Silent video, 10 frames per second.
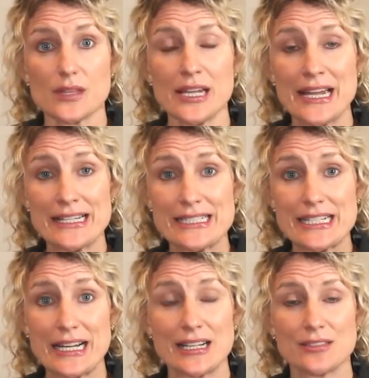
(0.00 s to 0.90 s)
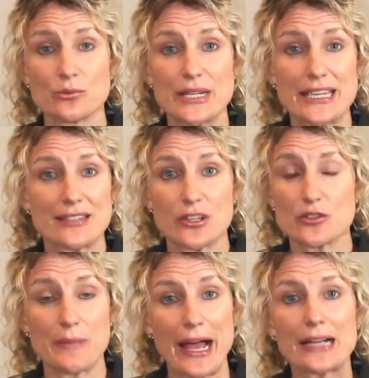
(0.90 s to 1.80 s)
and we get
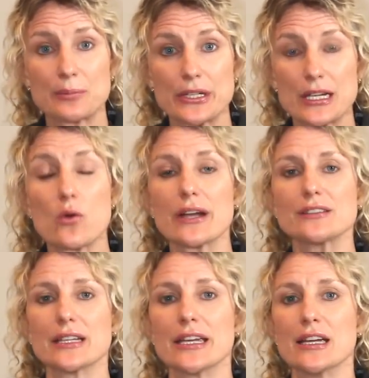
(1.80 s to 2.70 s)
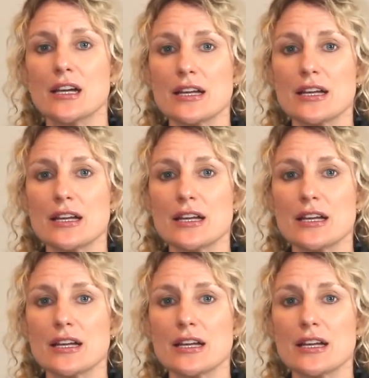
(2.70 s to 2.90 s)
those back pretty quickly.